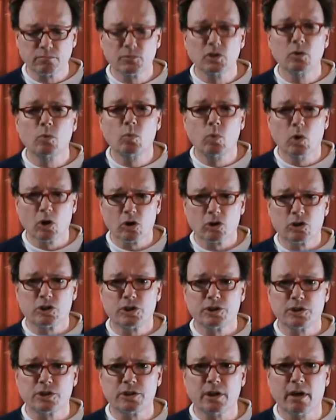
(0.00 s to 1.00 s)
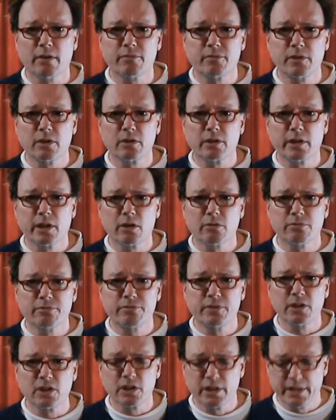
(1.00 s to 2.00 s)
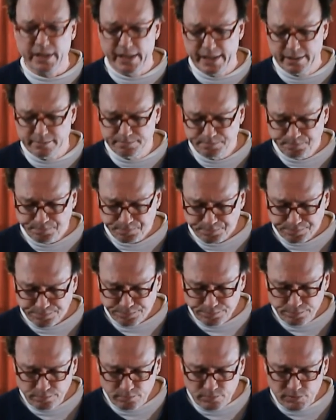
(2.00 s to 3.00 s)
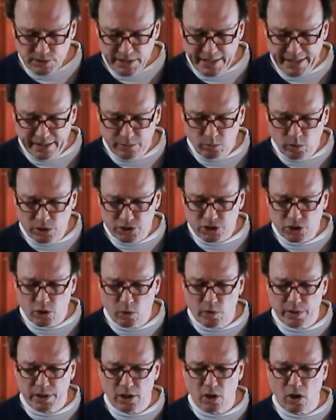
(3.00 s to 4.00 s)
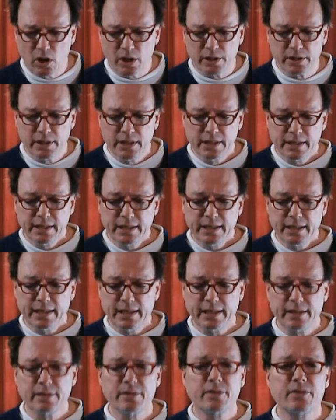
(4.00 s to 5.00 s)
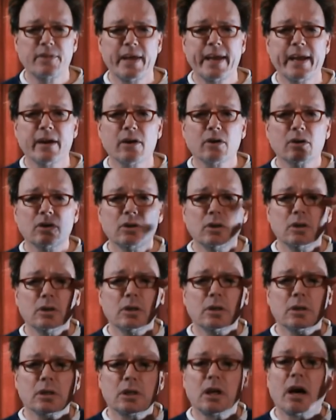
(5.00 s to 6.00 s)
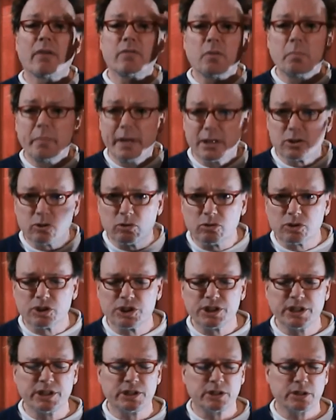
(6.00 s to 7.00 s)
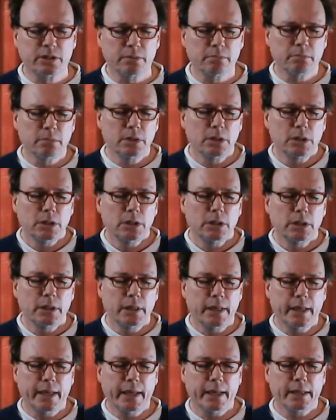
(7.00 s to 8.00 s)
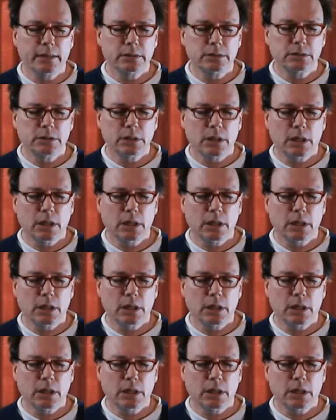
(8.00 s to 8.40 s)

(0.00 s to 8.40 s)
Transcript: words and stuff that'll fill it in, and what's going on in their governmental system, and